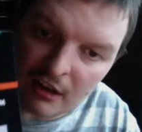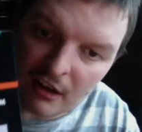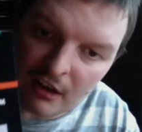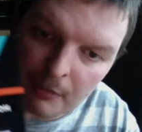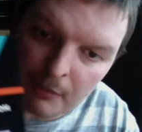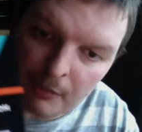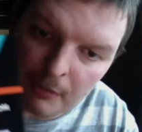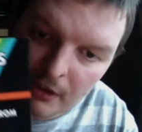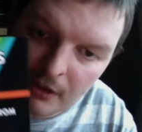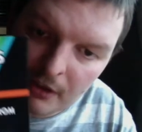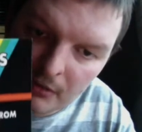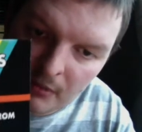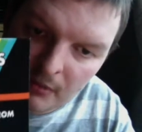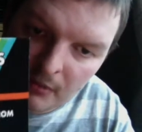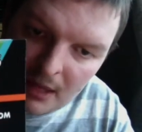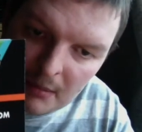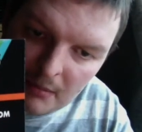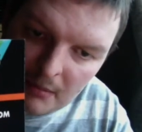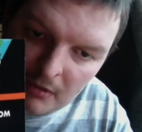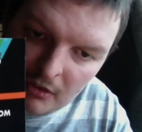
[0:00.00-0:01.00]
Spectrum
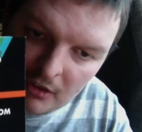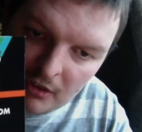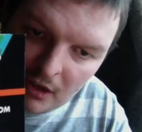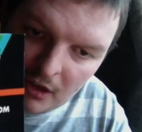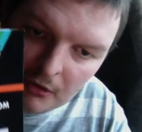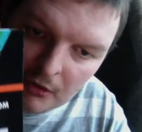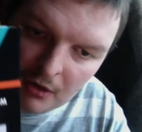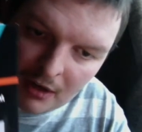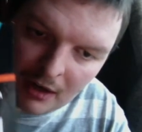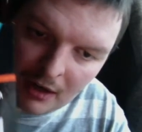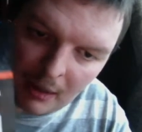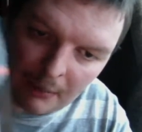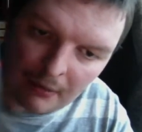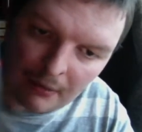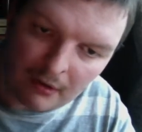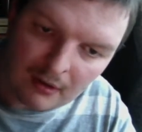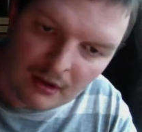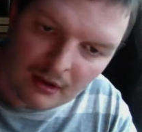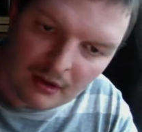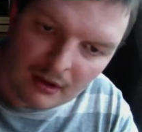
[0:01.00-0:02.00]
Games Code Club.
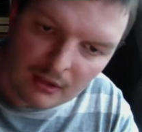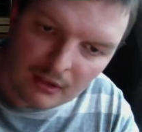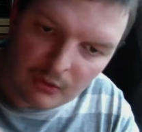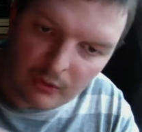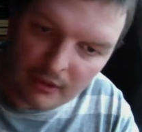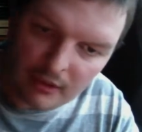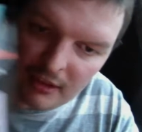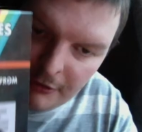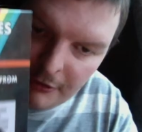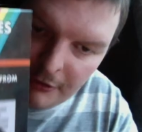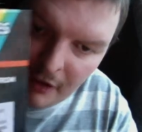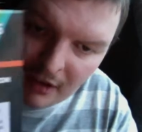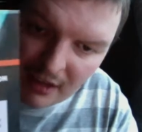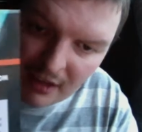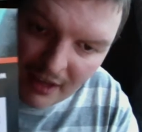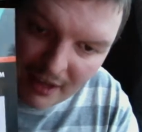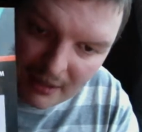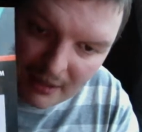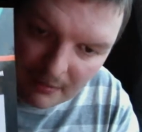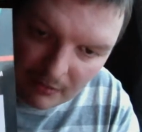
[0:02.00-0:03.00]
20 fun
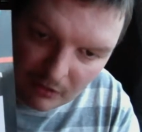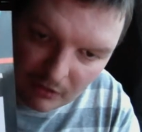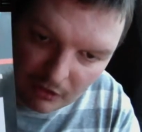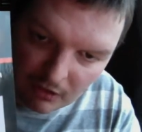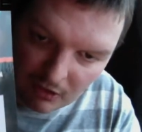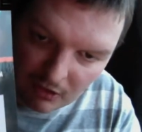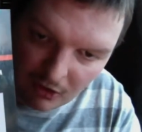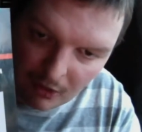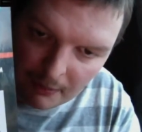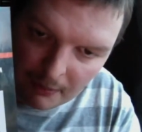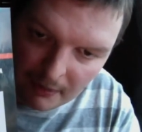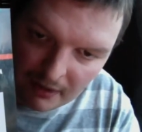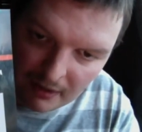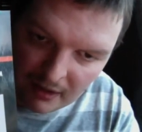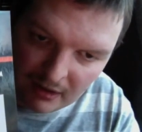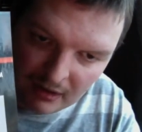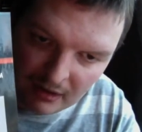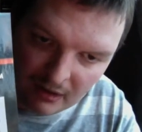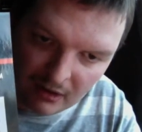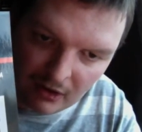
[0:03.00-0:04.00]
games to type
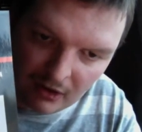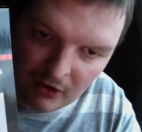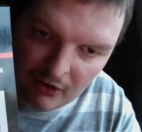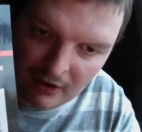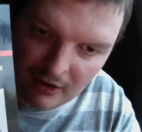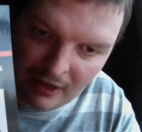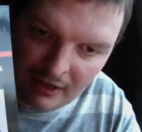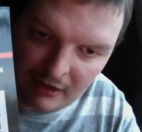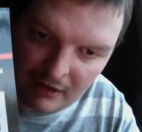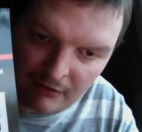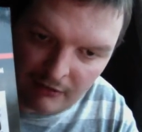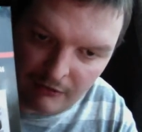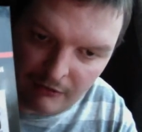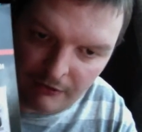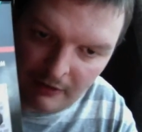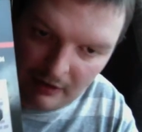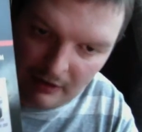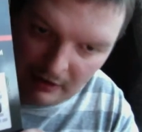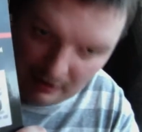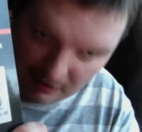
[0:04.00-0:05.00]
in, learn,
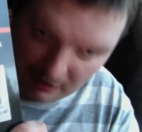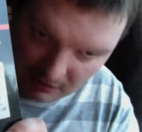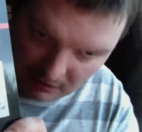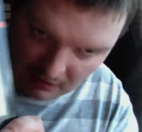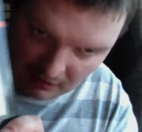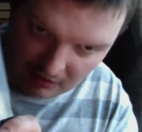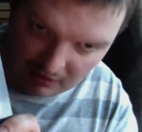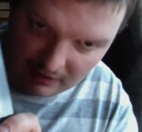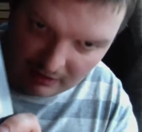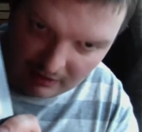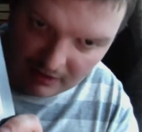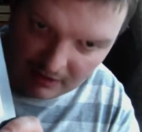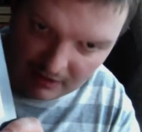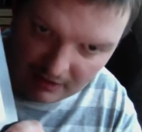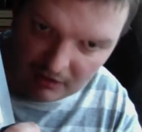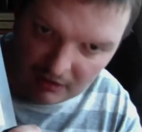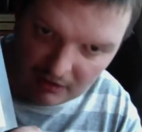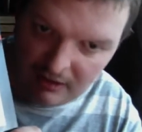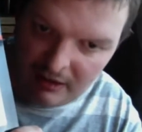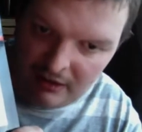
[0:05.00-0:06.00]
and
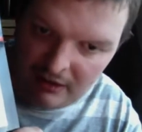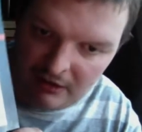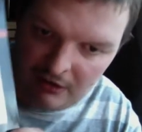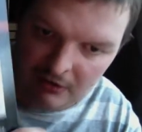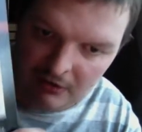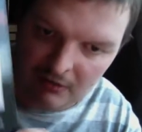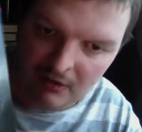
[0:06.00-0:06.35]
extend.